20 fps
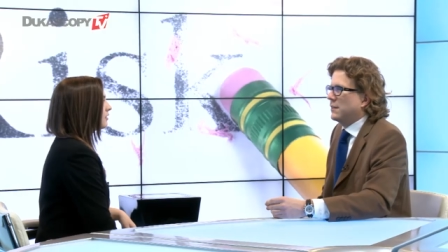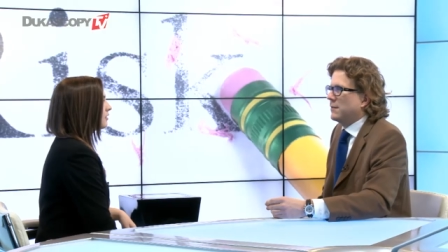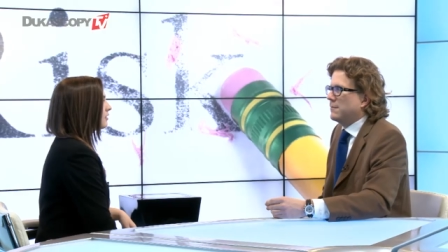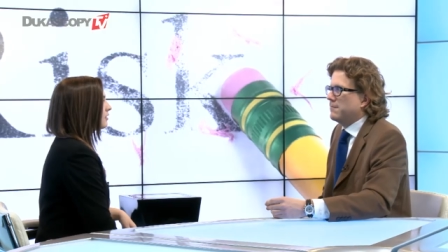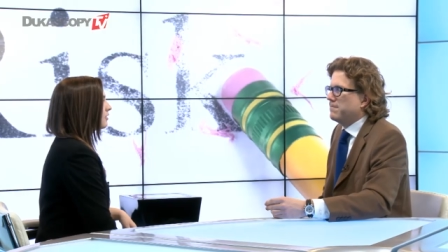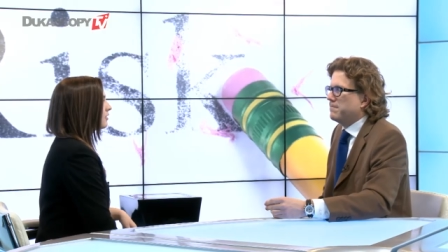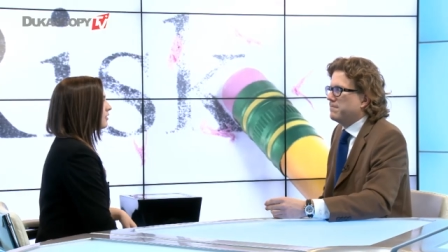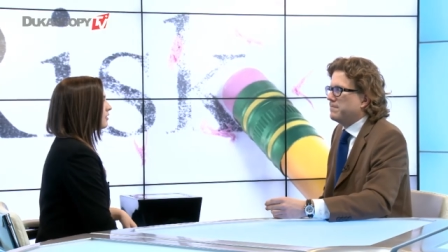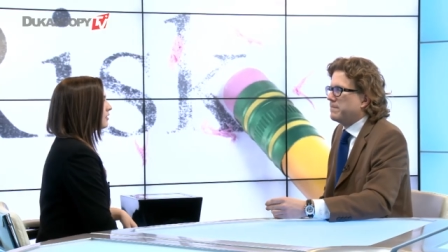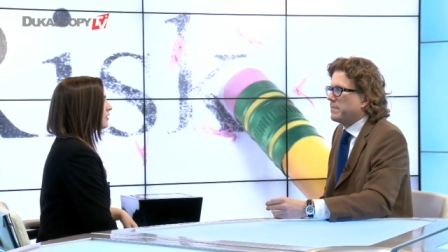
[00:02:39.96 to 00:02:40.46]

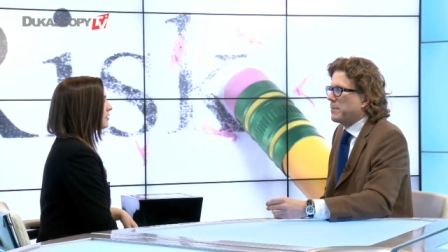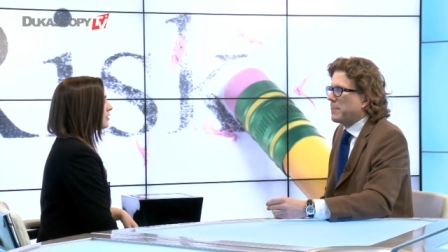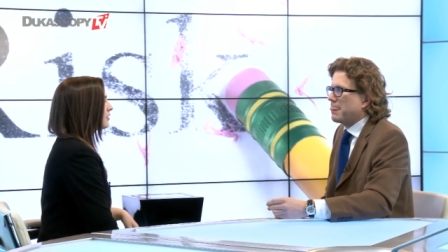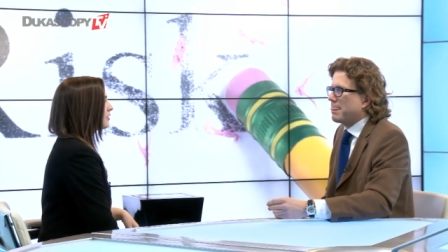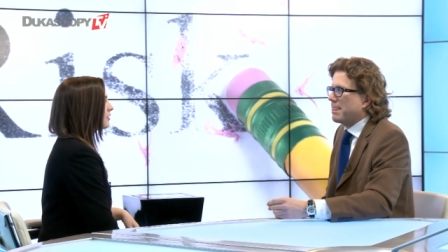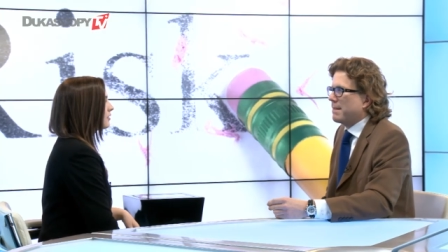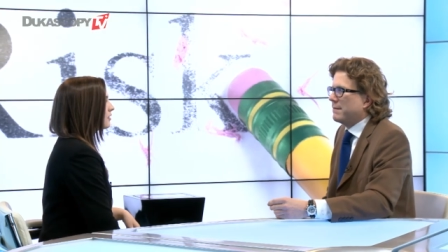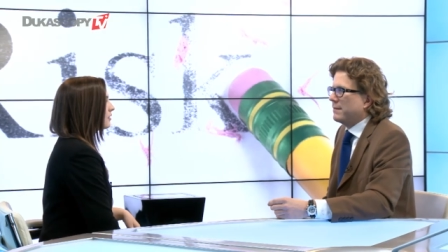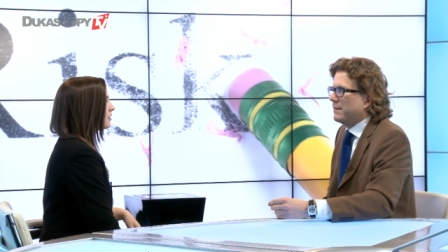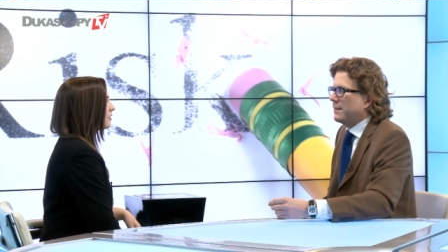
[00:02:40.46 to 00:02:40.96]
The
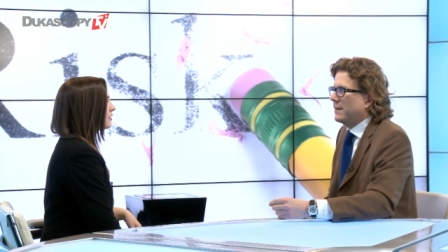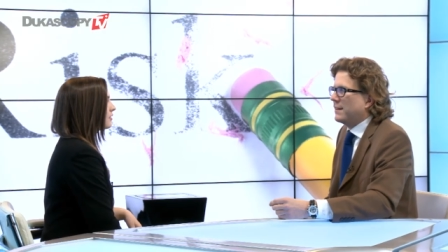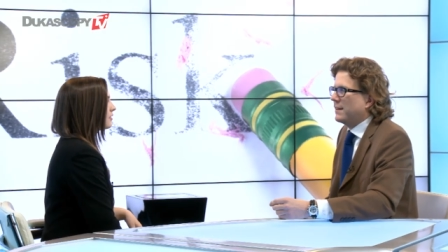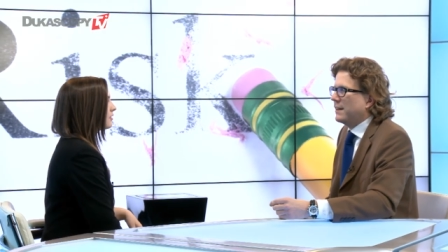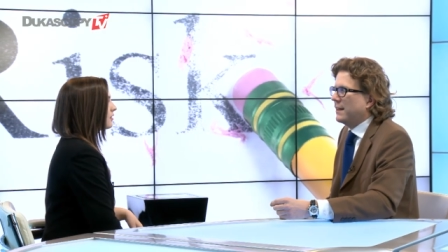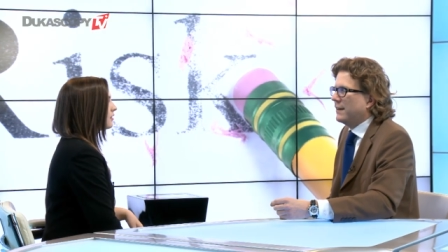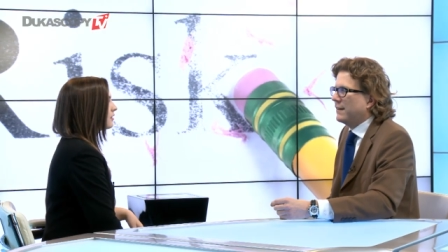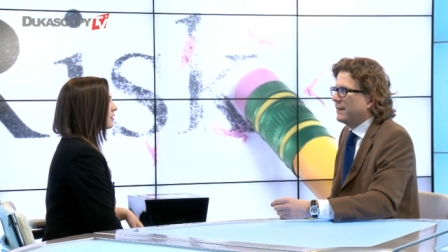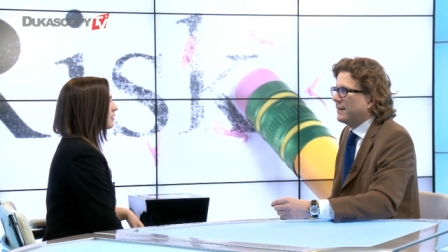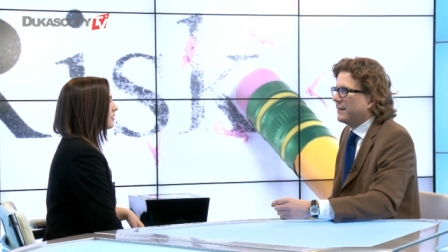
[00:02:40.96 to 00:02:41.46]

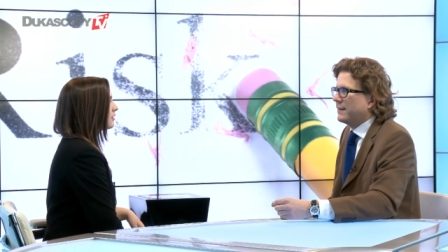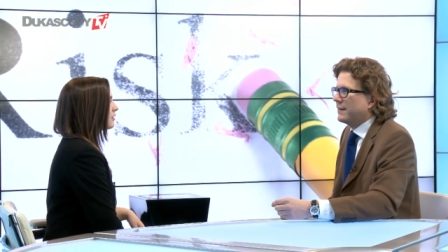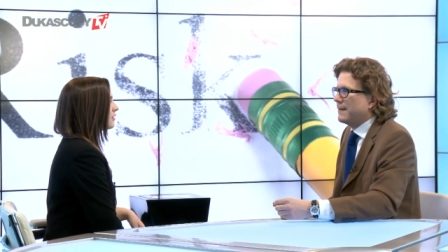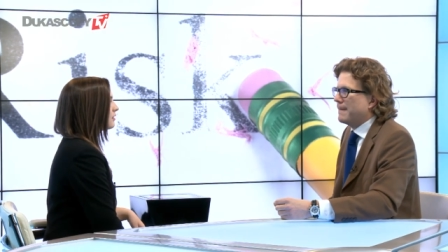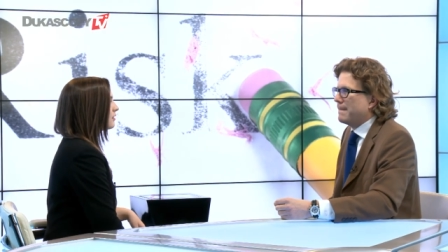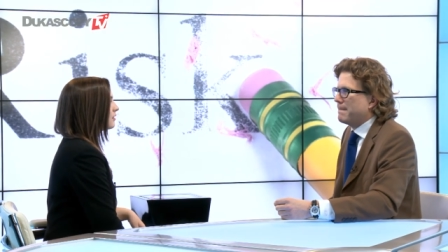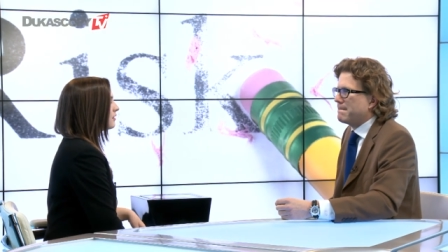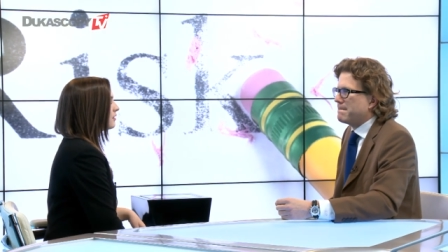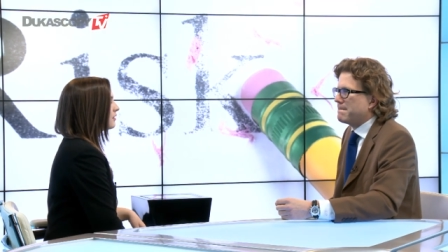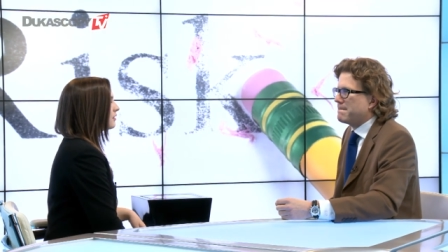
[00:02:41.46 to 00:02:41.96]
thing is,
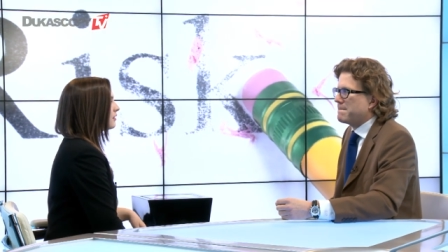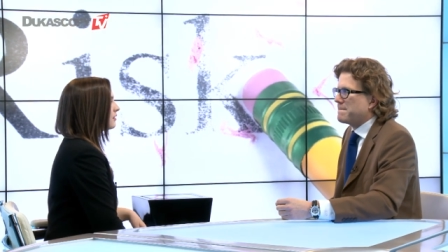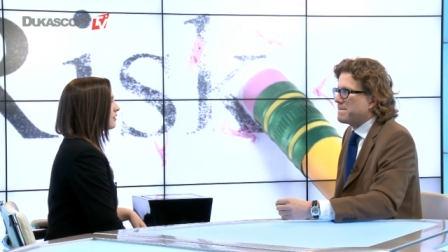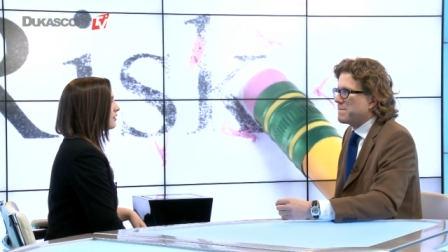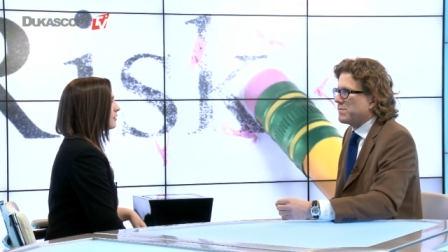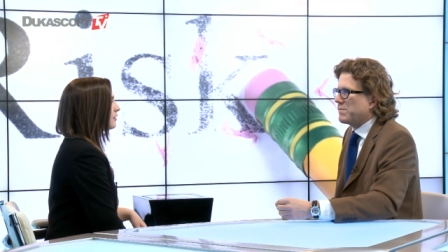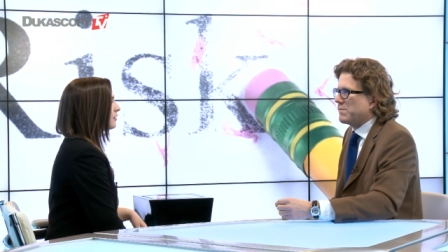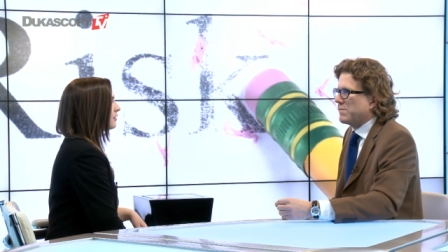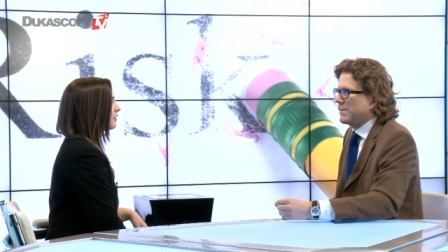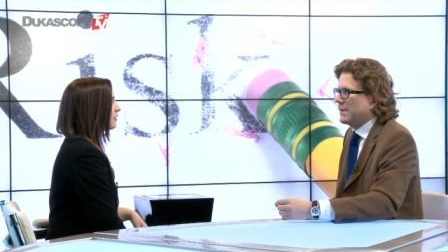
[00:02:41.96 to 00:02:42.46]

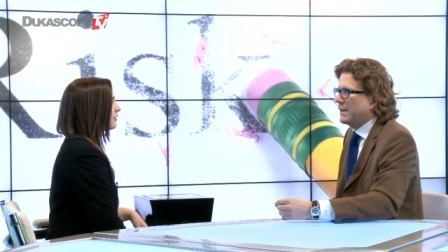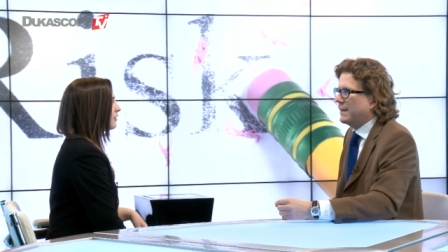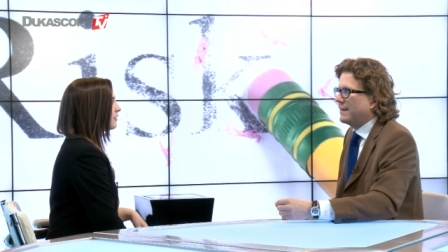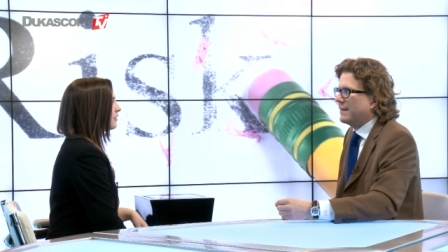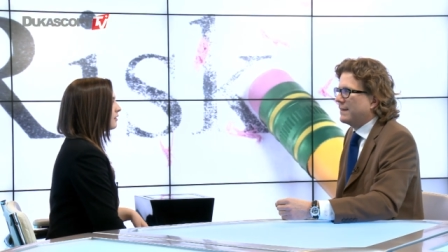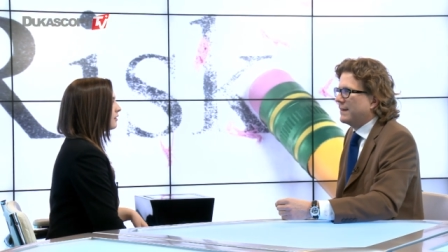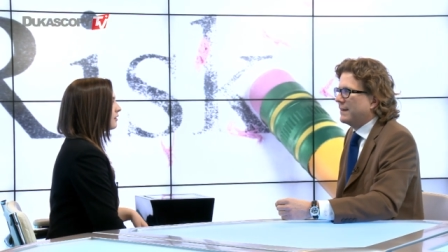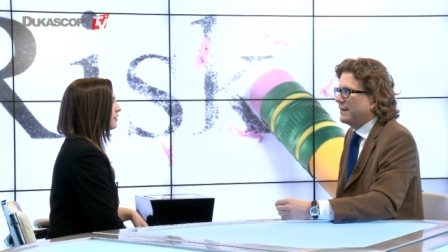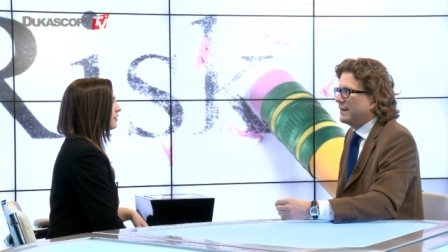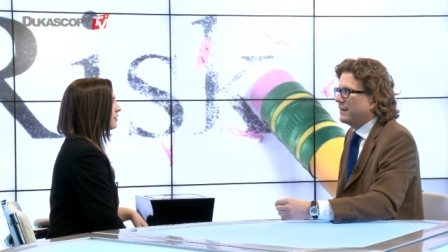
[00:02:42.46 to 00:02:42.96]

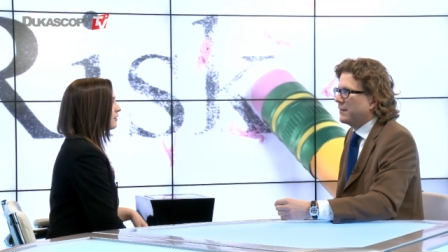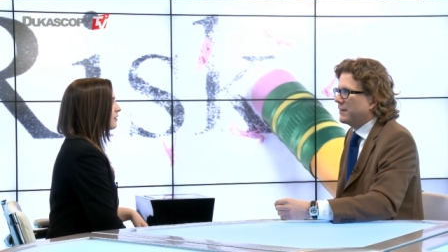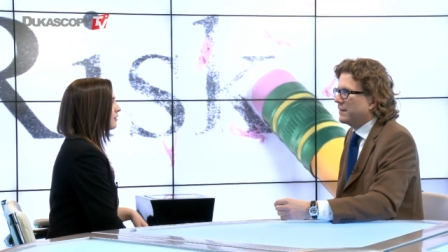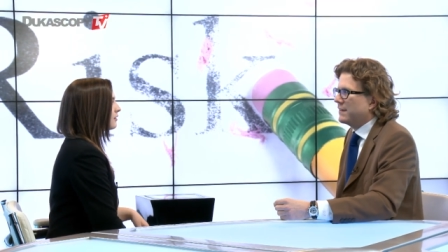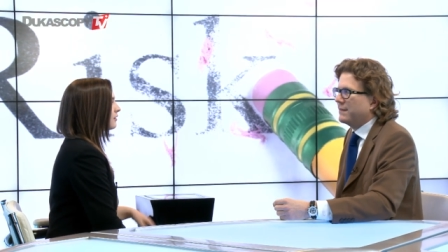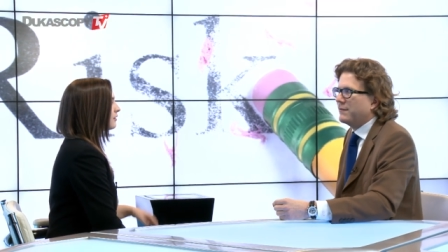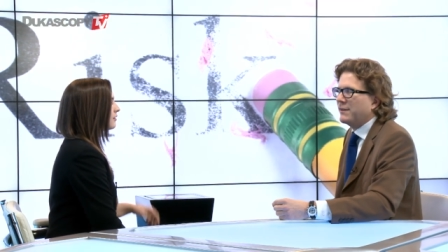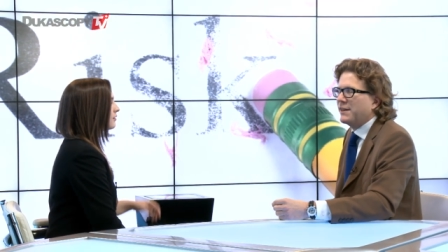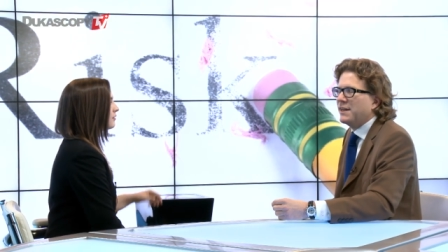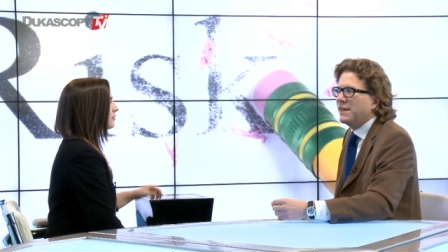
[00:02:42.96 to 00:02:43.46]
it's not
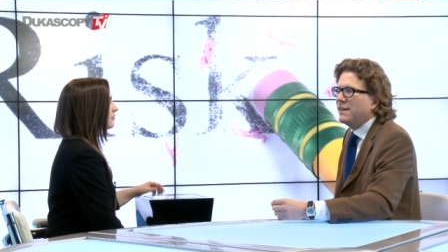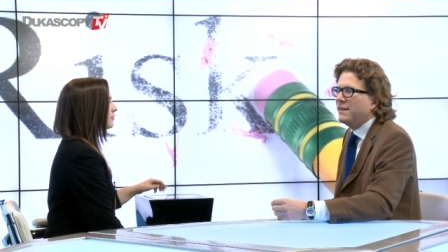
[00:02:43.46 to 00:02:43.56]
very